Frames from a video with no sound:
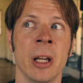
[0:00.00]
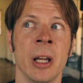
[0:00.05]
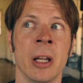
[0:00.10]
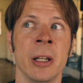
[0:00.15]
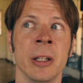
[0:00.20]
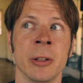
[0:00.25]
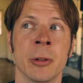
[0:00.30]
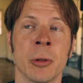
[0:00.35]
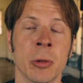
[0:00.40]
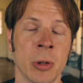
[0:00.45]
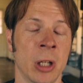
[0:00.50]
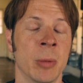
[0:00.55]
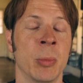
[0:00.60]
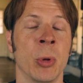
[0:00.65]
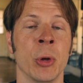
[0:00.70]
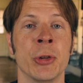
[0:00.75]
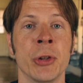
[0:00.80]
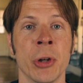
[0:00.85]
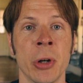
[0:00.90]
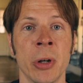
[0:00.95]
an
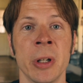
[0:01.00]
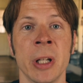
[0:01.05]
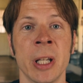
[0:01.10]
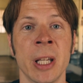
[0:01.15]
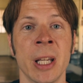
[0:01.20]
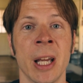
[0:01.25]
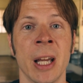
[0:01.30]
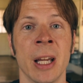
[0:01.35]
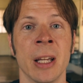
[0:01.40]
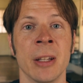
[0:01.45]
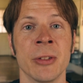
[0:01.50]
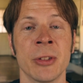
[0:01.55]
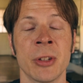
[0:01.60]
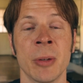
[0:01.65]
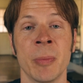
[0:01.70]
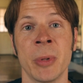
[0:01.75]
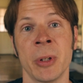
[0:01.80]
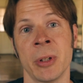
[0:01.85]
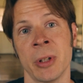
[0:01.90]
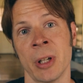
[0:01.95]
incredible journey and
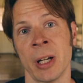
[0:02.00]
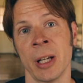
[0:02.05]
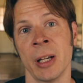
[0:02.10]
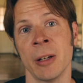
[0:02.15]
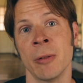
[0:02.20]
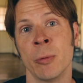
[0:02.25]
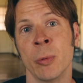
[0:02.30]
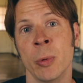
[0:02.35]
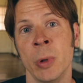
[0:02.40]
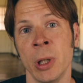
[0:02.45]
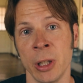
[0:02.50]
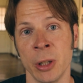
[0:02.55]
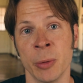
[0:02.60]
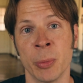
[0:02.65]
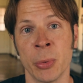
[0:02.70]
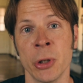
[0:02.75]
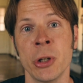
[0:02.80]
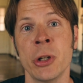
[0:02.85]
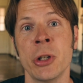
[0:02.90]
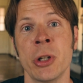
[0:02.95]
something that I have really
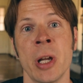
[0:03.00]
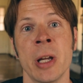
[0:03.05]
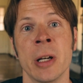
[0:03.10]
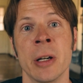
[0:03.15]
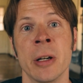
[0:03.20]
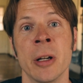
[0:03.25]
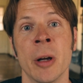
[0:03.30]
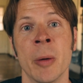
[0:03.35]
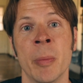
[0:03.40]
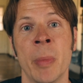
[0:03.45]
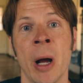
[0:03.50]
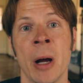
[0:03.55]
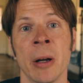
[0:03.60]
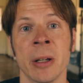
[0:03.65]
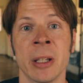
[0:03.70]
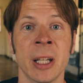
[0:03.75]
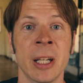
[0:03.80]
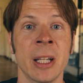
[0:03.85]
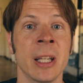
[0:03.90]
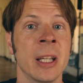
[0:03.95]
appreciated
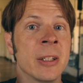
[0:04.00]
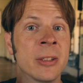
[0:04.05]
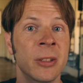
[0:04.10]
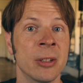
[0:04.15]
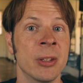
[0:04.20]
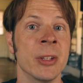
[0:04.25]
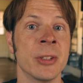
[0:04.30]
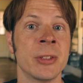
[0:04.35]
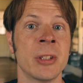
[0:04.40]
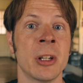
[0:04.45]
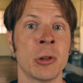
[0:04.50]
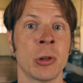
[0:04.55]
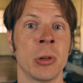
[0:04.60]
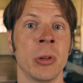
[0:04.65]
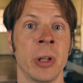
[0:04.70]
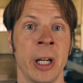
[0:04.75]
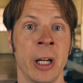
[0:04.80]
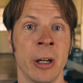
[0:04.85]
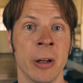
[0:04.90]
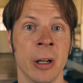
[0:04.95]
about getting into this
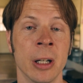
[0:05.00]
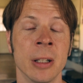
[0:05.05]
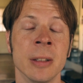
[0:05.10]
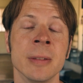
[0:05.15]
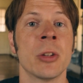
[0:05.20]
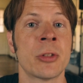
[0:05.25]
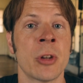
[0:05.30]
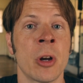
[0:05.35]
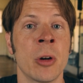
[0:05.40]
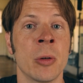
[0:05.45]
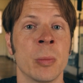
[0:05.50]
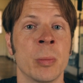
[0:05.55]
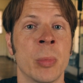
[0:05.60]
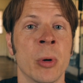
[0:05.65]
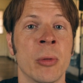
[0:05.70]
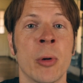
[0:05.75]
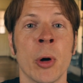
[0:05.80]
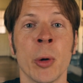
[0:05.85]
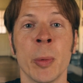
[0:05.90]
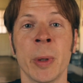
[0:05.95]
digital era. So
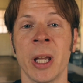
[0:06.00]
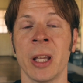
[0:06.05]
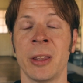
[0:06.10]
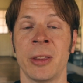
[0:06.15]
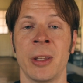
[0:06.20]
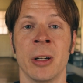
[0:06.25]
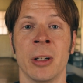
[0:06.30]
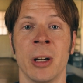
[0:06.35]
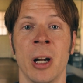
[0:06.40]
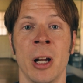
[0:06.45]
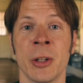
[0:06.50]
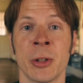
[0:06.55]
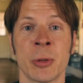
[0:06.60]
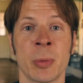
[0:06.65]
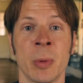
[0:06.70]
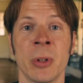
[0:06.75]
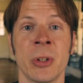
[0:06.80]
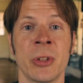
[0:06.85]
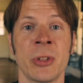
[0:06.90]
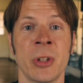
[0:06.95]
before we get there, I
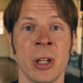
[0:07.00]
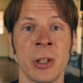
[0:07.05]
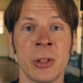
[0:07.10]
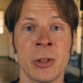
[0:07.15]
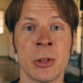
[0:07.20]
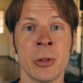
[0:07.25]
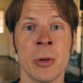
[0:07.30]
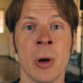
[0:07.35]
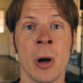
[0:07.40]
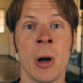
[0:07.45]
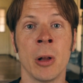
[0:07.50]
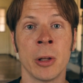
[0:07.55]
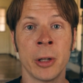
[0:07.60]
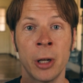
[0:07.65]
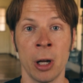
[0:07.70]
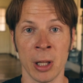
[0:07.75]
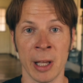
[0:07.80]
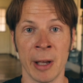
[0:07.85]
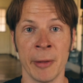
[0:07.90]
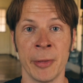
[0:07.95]
just wanted to say to all
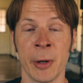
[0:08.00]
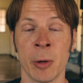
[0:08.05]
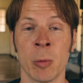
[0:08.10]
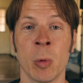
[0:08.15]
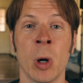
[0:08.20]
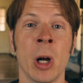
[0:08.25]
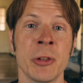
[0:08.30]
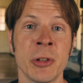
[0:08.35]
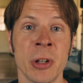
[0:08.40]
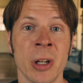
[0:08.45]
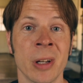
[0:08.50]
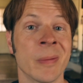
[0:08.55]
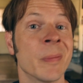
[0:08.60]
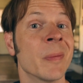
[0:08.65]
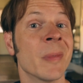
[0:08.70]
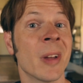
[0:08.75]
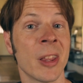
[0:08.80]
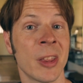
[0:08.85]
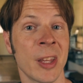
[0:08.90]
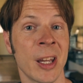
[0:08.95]
y'all out there watching,
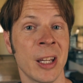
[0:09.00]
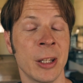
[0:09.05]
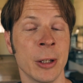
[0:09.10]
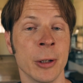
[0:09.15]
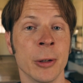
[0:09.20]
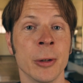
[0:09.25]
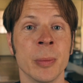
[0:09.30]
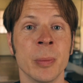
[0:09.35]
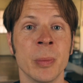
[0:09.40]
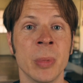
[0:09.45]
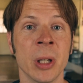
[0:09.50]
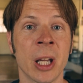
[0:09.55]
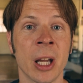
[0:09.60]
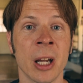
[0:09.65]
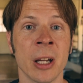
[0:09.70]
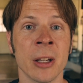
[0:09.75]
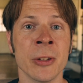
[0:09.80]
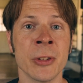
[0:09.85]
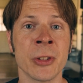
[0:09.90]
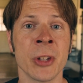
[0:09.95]
thank you,
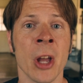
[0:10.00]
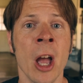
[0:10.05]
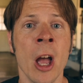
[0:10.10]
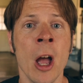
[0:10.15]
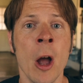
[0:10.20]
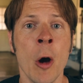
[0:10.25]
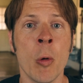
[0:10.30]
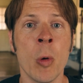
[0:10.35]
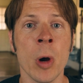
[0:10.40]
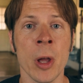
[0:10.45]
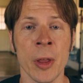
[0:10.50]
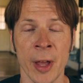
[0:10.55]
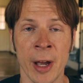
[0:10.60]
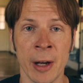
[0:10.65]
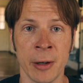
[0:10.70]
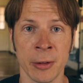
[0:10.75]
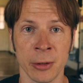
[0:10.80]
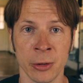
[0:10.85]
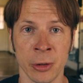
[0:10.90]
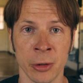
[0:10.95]
because
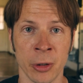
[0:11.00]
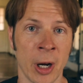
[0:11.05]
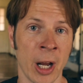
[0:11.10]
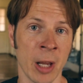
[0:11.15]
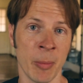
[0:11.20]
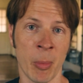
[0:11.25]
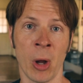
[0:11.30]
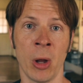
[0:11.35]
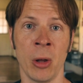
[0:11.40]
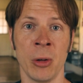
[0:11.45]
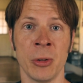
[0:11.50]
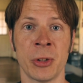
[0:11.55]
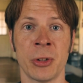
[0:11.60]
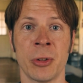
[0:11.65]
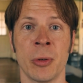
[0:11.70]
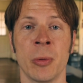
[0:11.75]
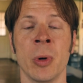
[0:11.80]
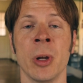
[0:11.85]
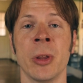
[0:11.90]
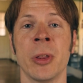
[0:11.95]
without your
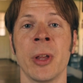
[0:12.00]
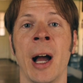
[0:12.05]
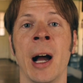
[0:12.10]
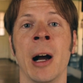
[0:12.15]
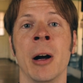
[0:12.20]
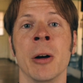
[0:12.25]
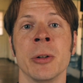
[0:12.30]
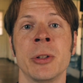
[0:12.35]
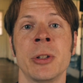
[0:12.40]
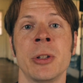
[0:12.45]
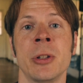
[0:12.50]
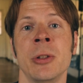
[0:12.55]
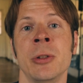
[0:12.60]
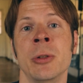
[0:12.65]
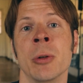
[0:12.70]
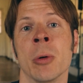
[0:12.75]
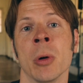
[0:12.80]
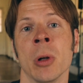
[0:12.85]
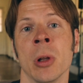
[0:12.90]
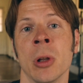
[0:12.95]
eyeballs, without
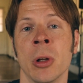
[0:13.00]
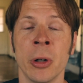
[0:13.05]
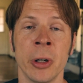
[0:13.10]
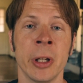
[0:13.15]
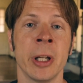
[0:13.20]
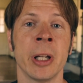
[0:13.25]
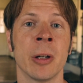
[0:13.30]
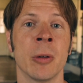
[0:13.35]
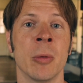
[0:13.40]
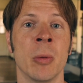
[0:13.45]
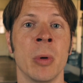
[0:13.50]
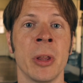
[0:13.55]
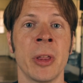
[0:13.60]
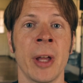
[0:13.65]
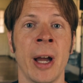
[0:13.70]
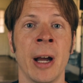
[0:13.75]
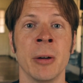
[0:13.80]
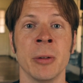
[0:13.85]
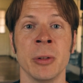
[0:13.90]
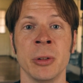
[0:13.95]
your learning,
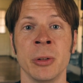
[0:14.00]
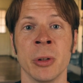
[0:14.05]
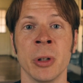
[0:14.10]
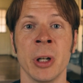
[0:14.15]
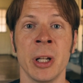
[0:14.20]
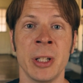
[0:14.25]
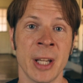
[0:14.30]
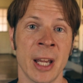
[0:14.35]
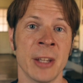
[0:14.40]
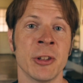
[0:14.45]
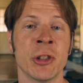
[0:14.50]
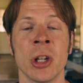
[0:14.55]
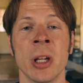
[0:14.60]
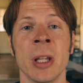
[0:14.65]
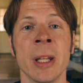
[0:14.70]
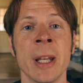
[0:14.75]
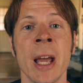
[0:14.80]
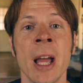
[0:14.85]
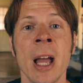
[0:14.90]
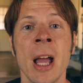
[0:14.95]
without your
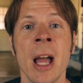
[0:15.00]
attention,